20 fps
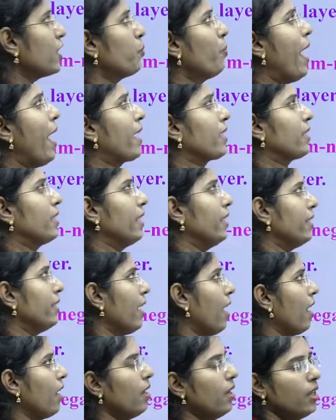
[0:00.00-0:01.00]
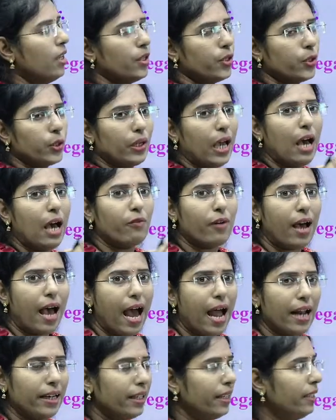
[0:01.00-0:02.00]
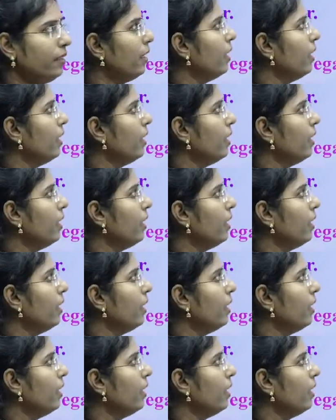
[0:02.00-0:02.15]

bacteria, you have added